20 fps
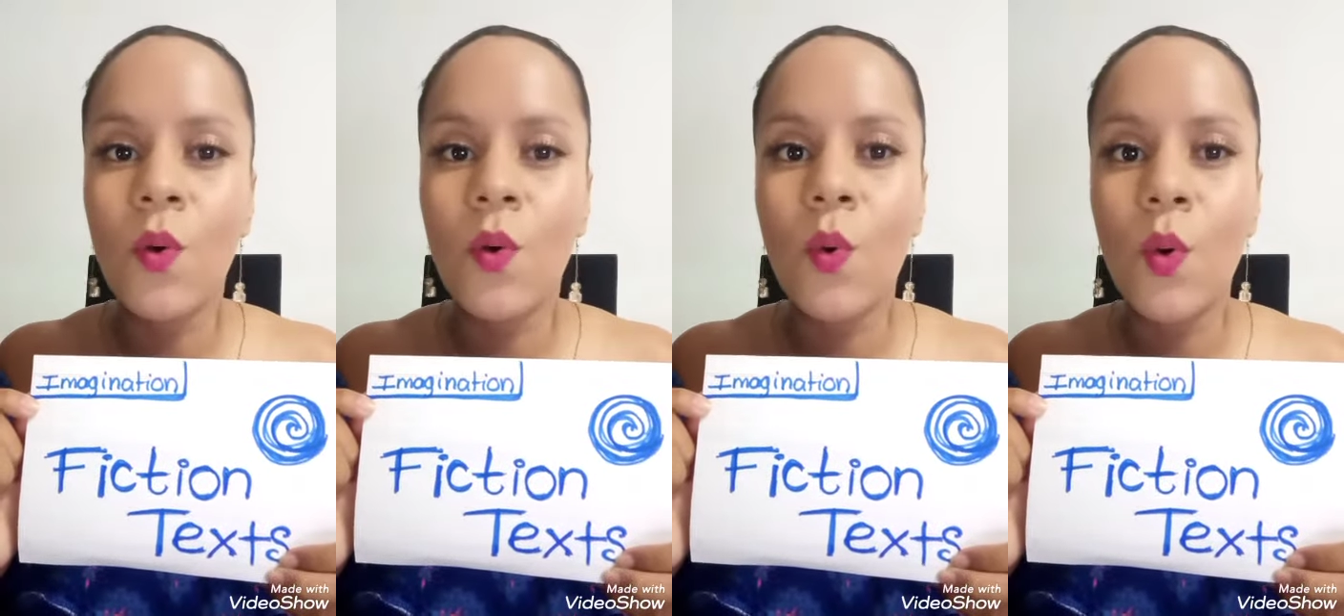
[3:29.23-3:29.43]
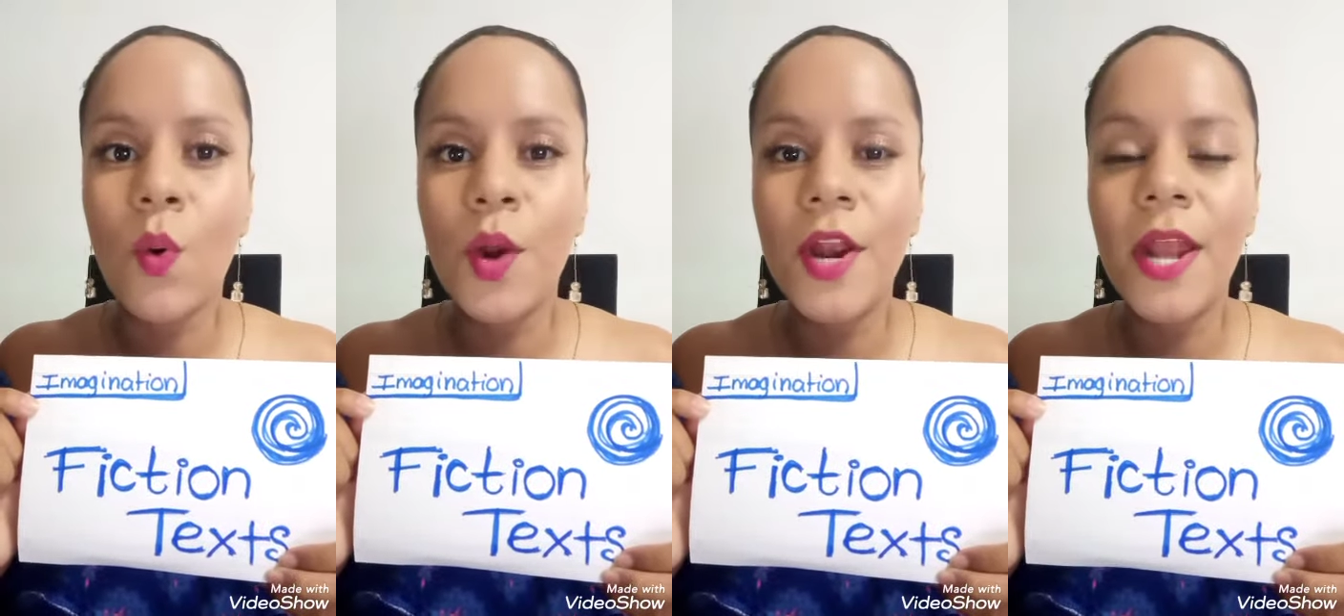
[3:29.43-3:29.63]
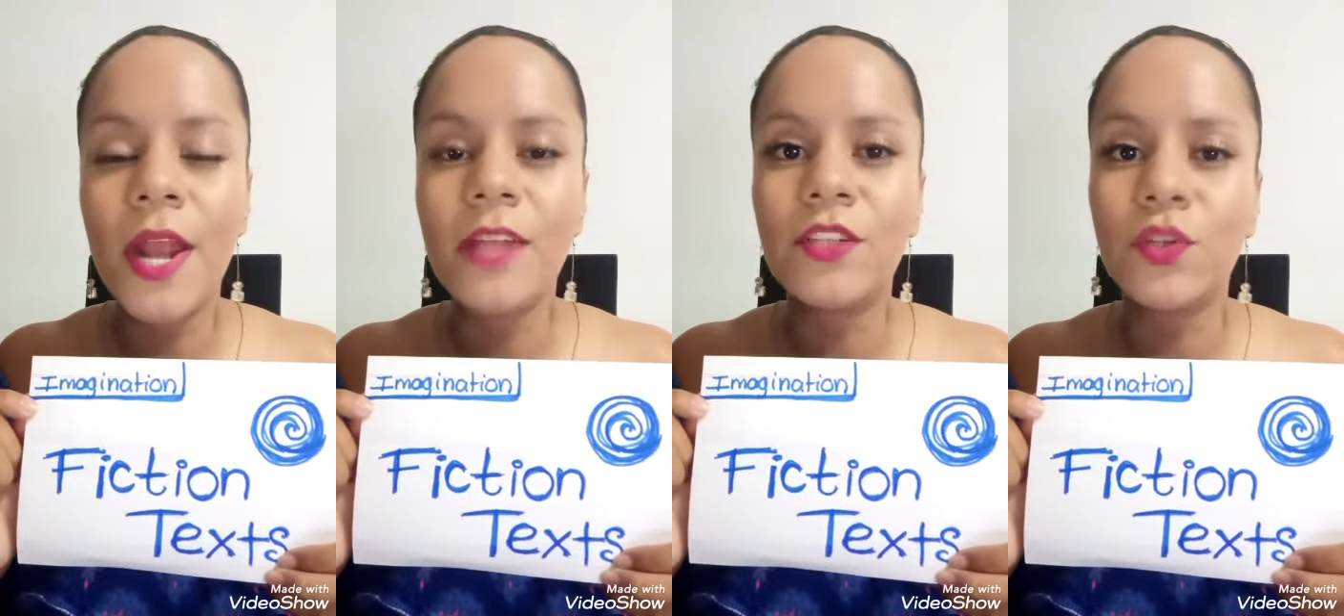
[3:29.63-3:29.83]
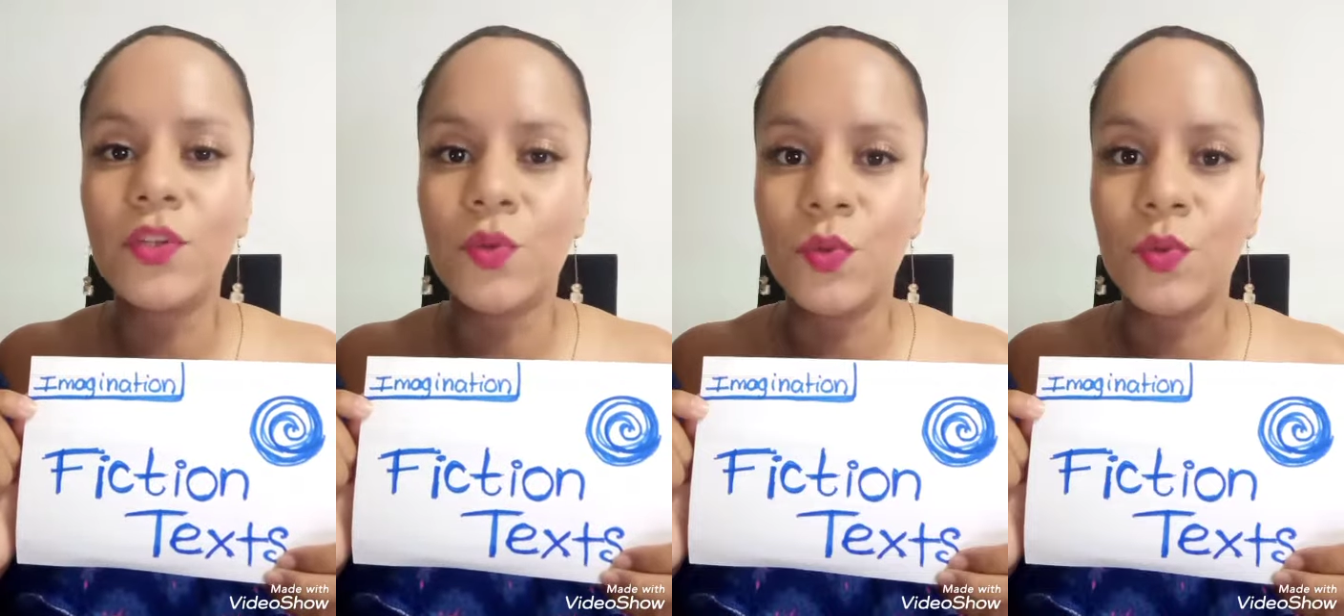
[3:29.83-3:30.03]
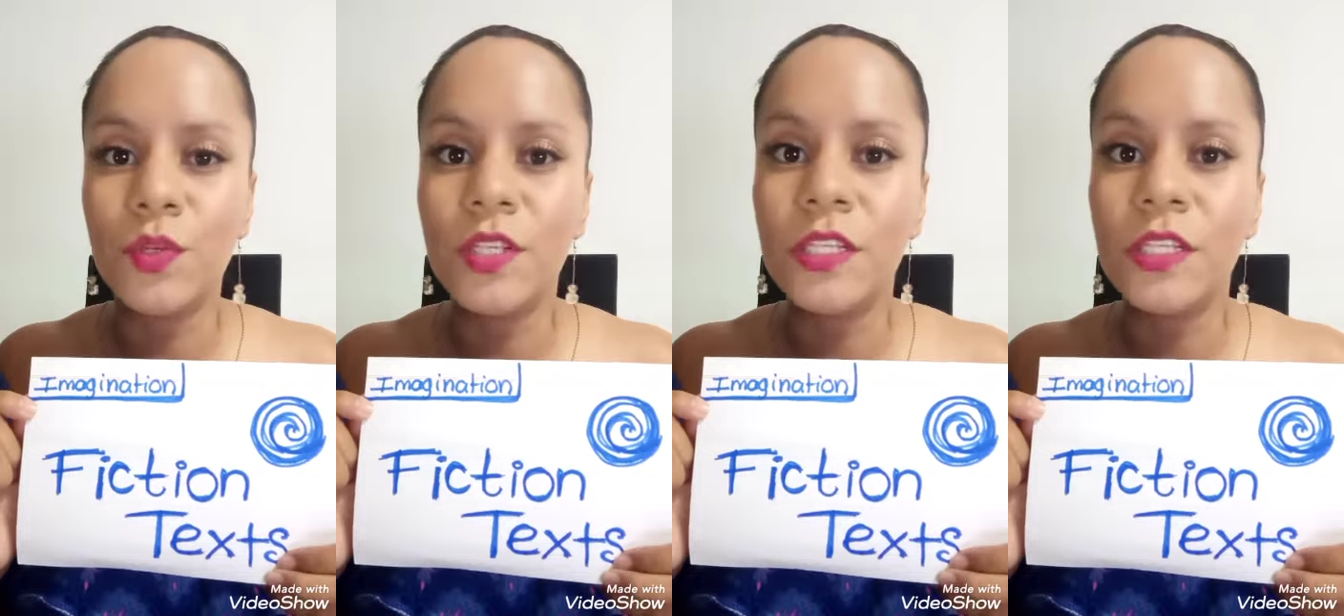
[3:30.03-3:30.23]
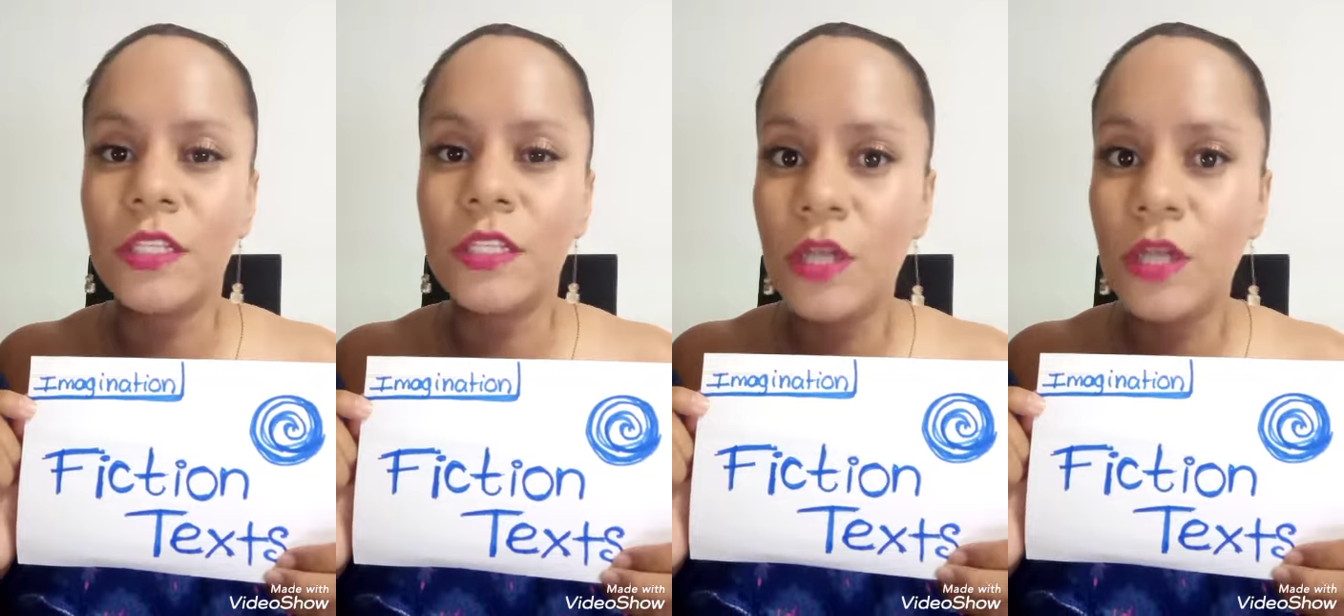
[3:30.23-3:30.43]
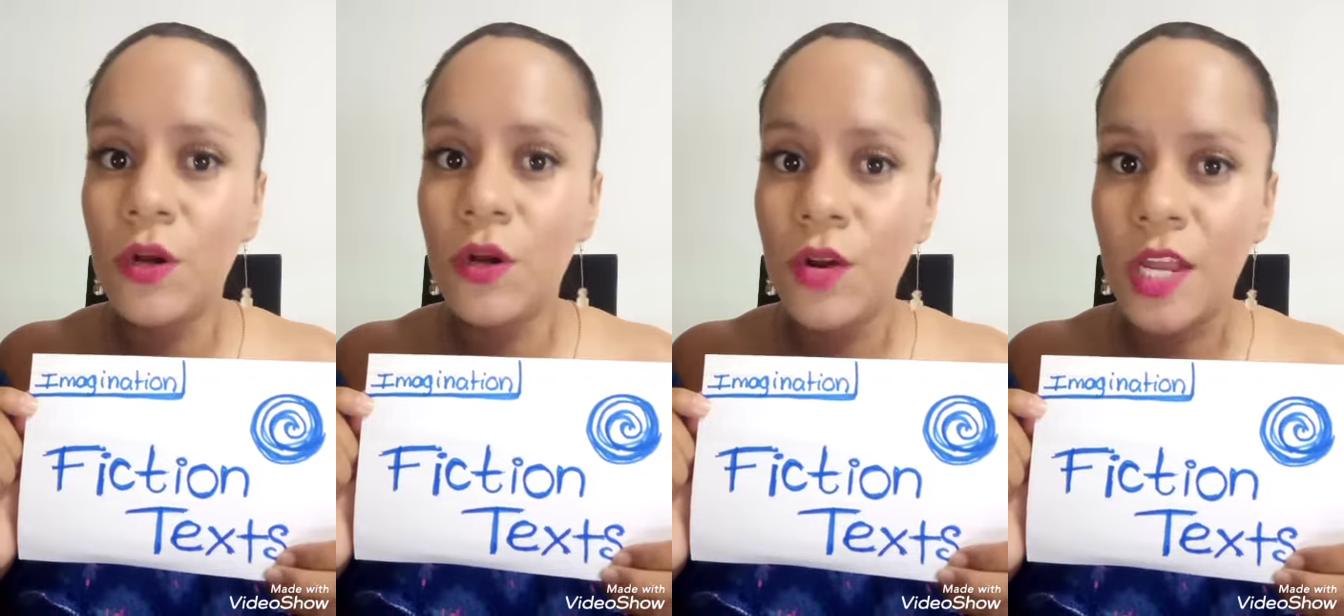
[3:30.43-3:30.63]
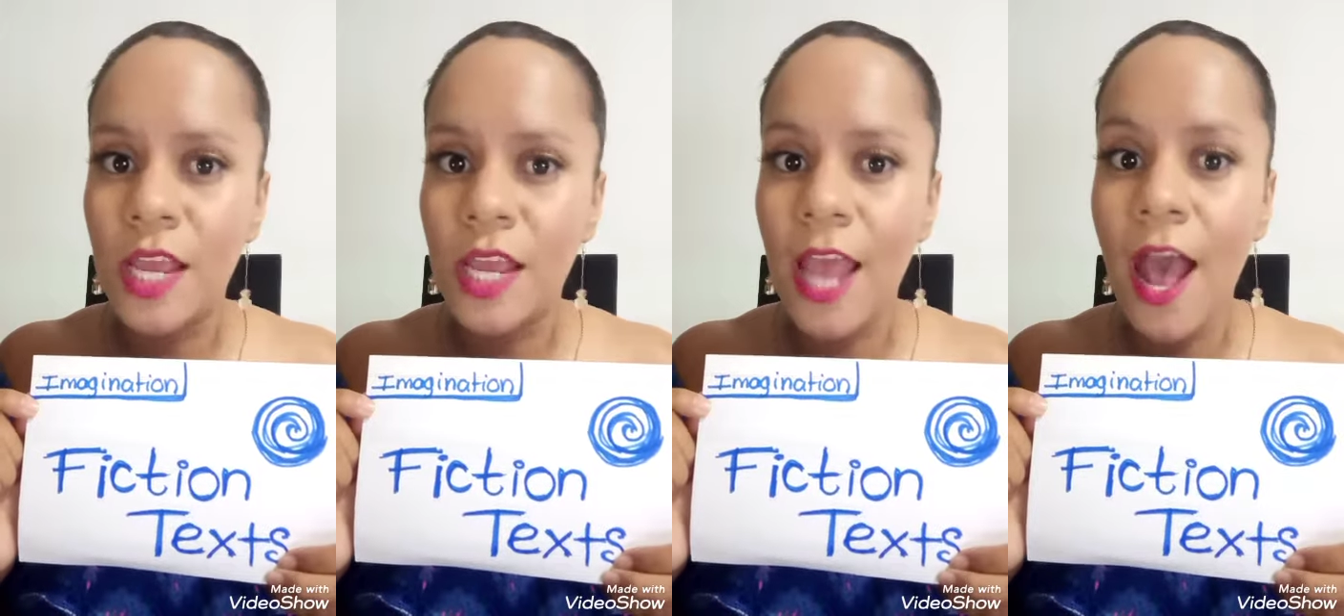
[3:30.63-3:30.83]
or in a true
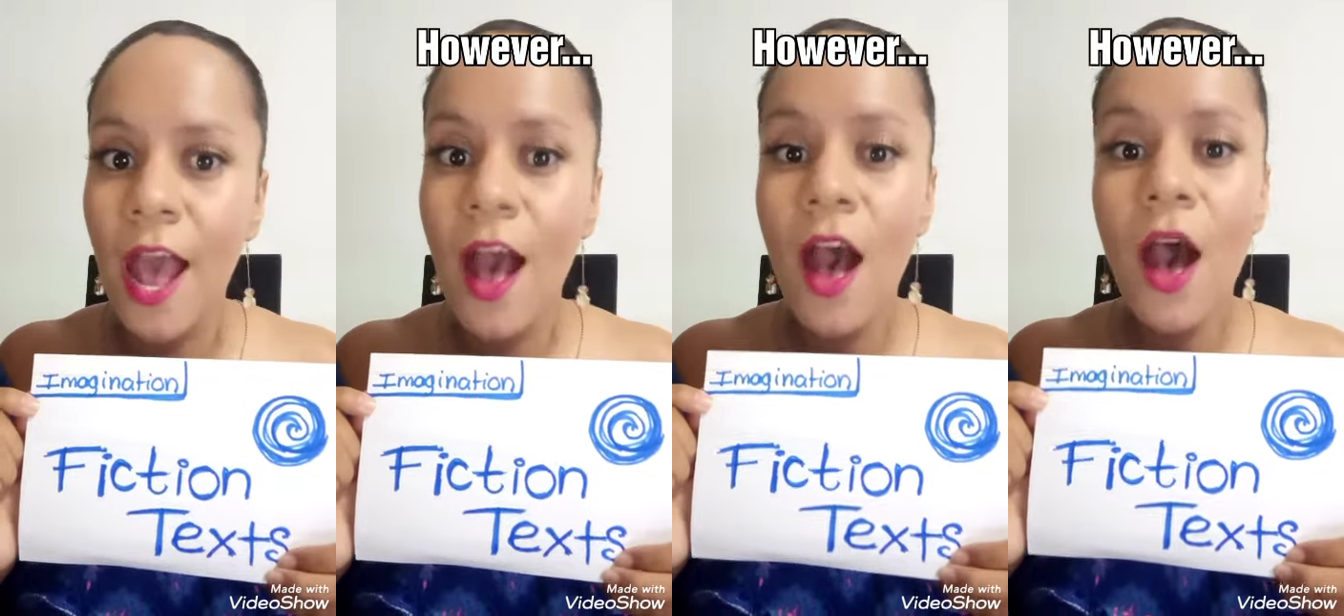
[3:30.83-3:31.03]
story.